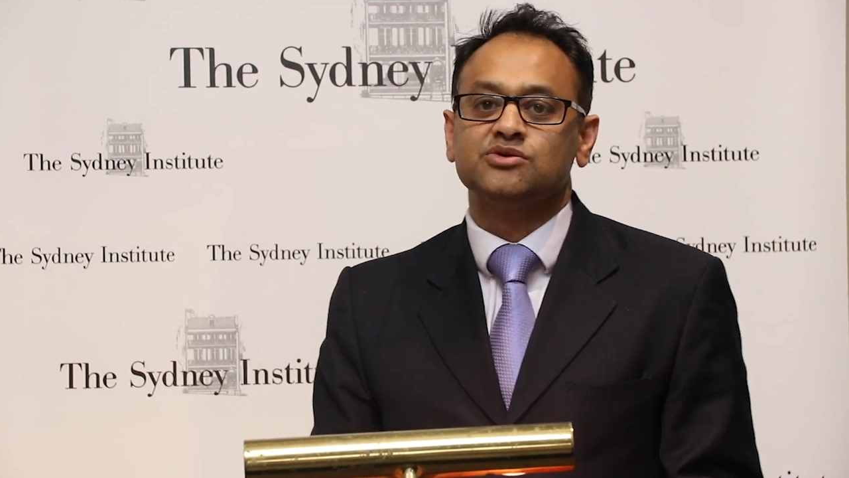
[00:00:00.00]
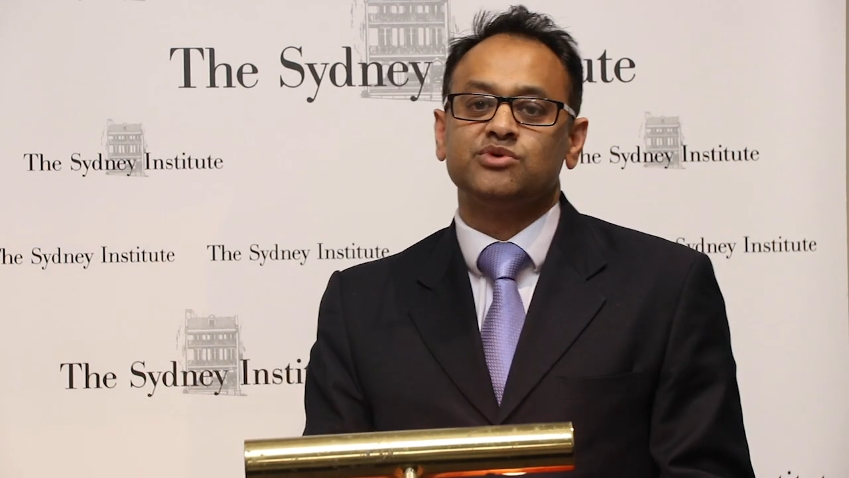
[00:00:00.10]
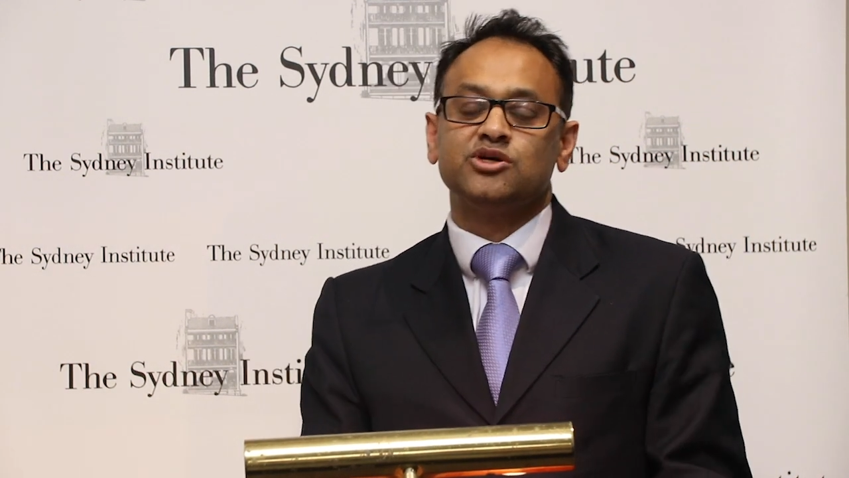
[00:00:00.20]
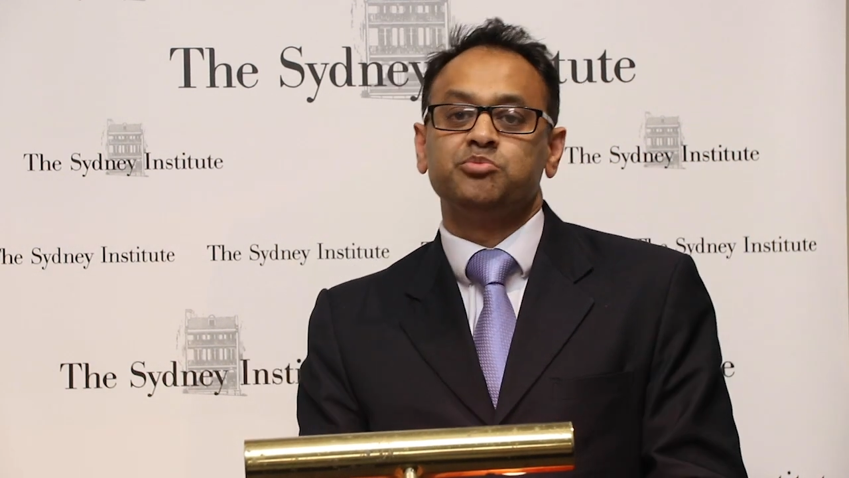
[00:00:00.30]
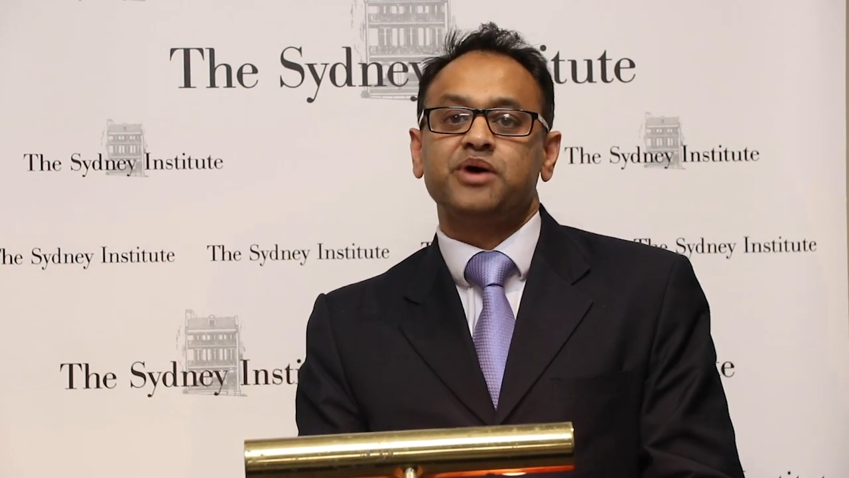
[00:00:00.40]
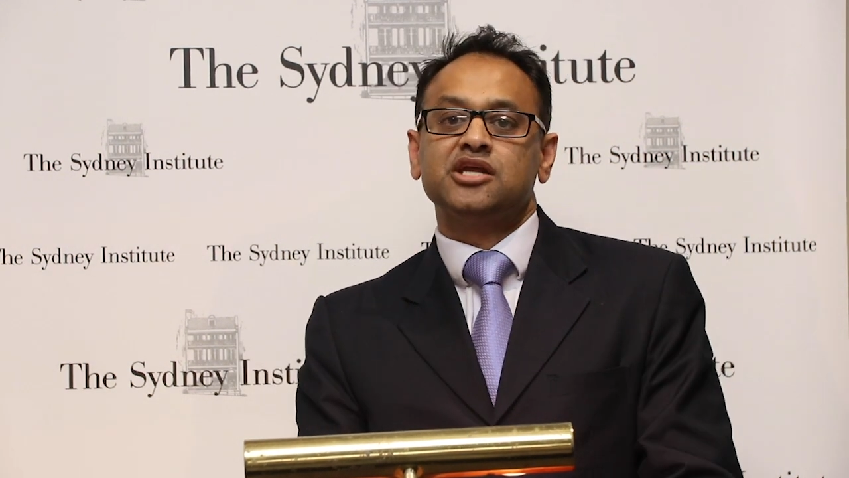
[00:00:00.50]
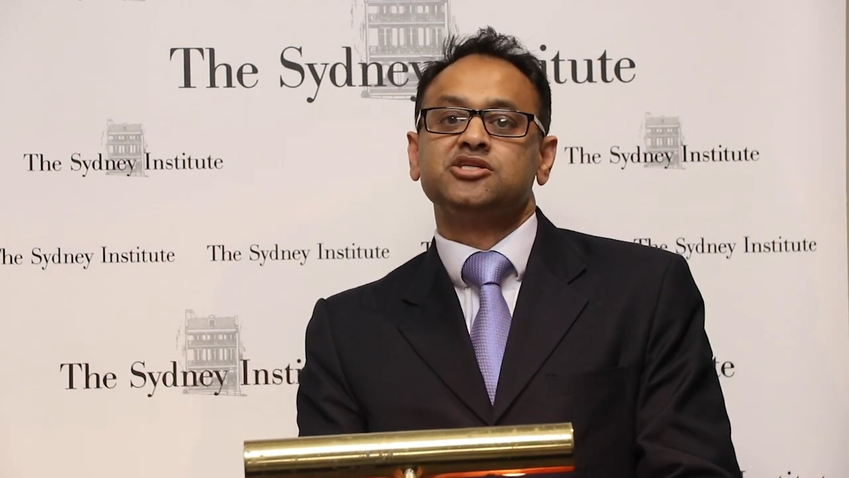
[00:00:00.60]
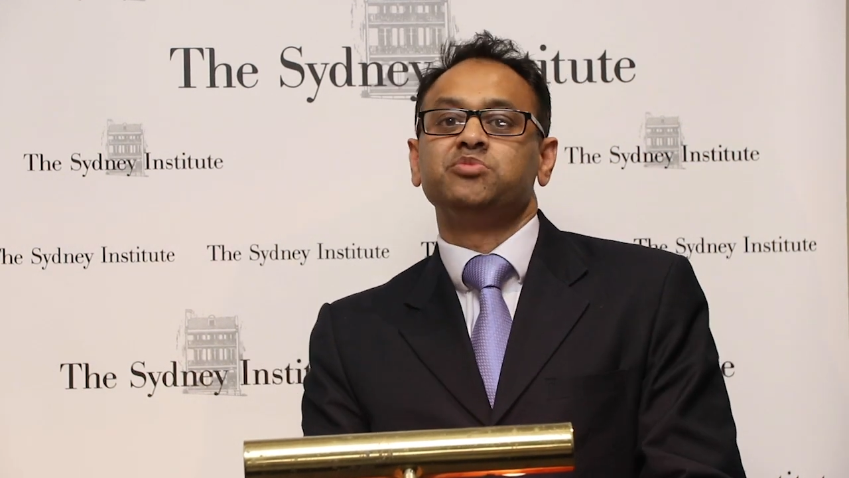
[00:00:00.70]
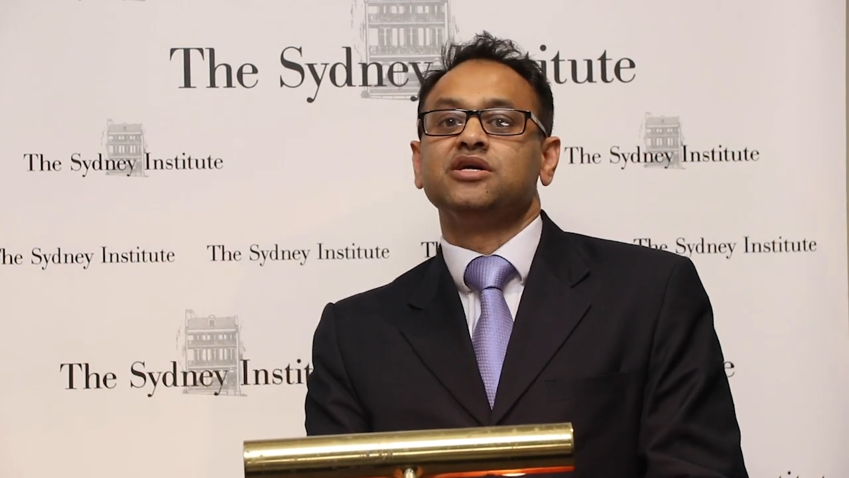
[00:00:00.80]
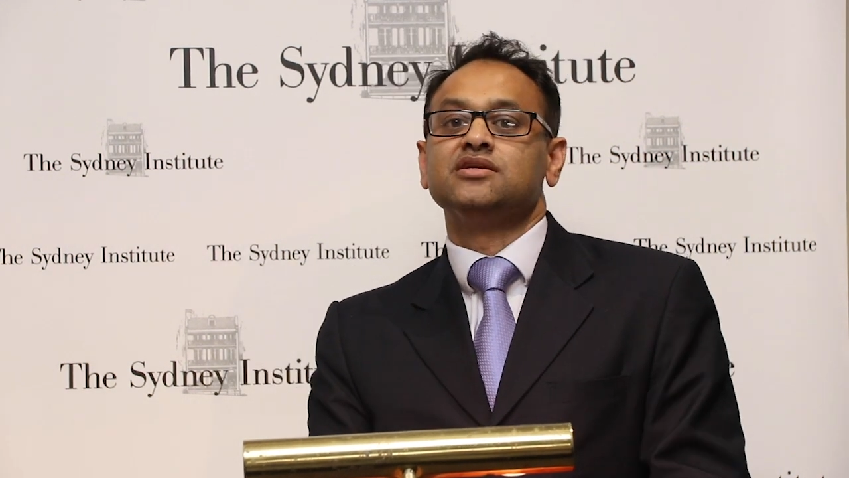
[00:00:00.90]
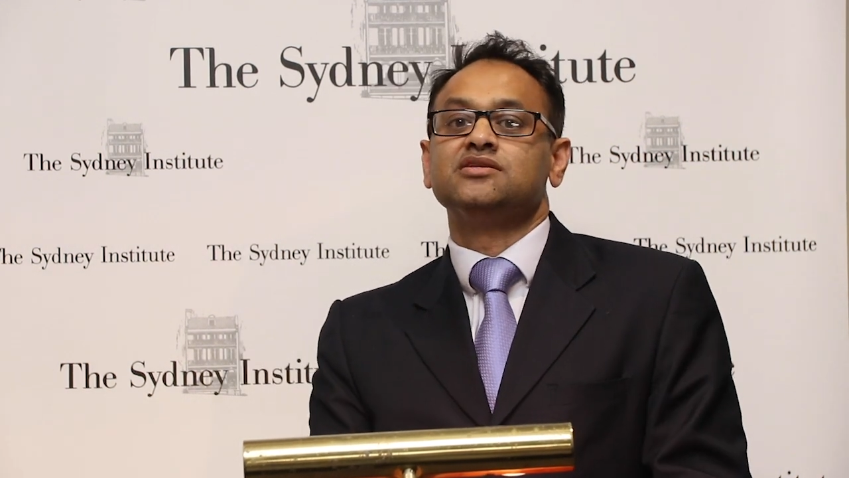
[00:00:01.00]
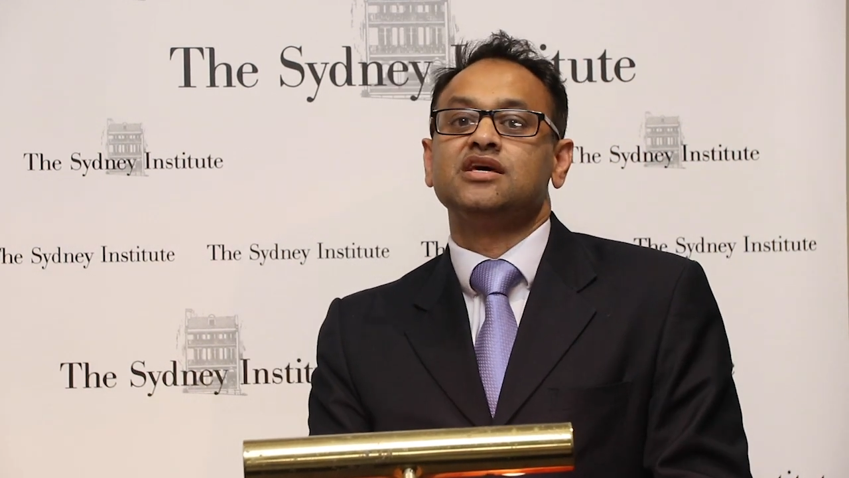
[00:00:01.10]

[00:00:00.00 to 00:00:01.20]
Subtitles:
a real punishment,